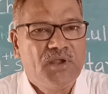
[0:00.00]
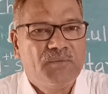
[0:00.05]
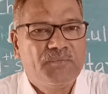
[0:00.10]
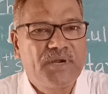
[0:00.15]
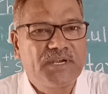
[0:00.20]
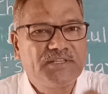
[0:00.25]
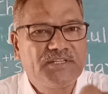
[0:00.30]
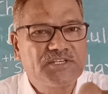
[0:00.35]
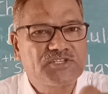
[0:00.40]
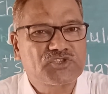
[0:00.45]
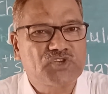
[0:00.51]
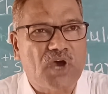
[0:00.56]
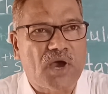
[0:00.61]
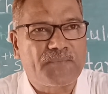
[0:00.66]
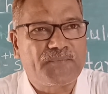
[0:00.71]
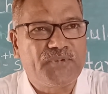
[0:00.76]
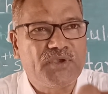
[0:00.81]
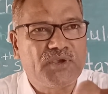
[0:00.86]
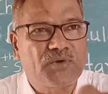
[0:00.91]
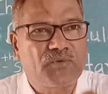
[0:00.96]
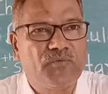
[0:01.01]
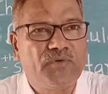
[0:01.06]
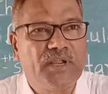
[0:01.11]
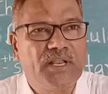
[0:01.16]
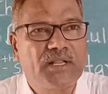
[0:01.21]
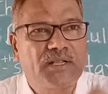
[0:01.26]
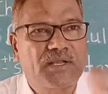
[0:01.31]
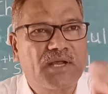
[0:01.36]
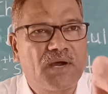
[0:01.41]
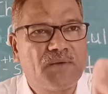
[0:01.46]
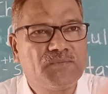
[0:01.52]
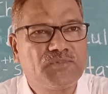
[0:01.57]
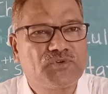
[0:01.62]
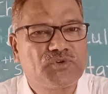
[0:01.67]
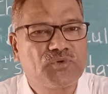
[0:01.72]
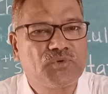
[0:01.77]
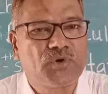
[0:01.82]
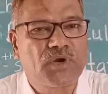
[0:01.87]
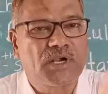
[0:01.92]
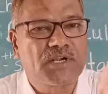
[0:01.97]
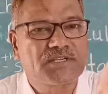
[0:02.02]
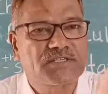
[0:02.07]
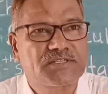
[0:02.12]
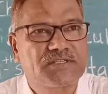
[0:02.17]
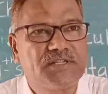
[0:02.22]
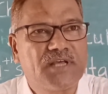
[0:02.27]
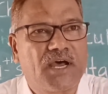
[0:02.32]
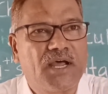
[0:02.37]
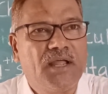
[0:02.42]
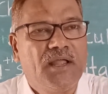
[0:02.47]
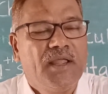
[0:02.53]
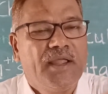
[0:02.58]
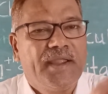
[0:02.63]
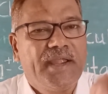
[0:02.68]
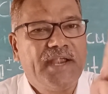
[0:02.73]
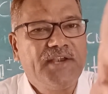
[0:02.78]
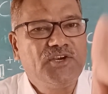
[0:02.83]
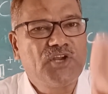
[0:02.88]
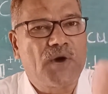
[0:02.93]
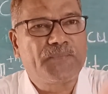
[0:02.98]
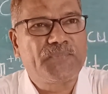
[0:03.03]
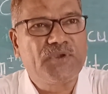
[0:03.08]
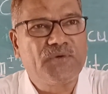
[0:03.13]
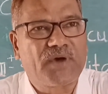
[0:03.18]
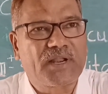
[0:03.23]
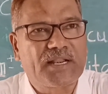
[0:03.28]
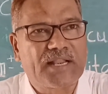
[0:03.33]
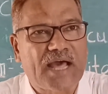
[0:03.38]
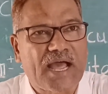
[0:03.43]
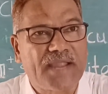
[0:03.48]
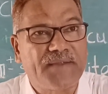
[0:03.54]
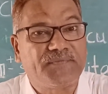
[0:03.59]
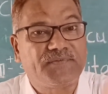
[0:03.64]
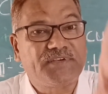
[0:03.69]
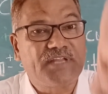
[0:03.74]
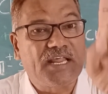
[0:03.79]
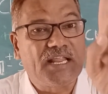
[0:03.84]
but this topic will come towards the end of your life.